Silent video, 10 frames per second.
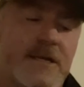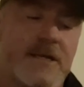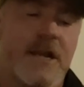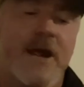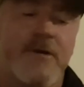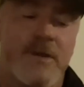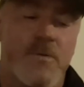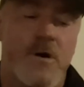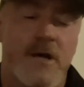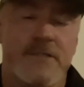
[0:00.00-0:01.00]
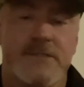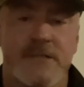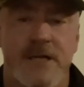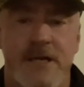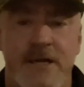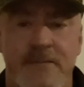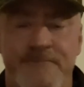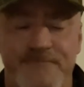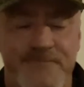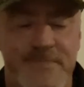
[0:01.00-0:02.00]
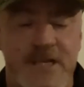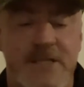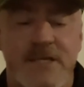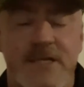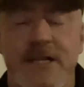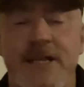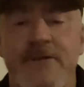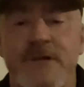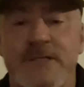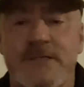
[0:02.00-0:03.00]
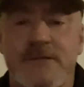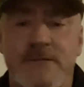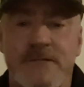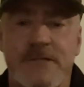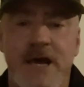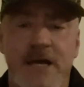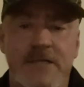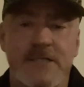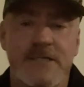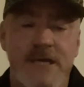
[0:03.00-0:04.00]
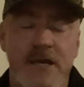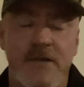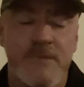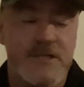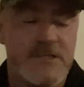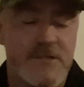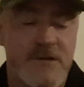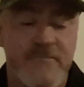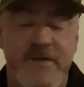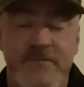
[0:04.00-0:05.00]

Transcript: clarity wise the clearest target detail image that I've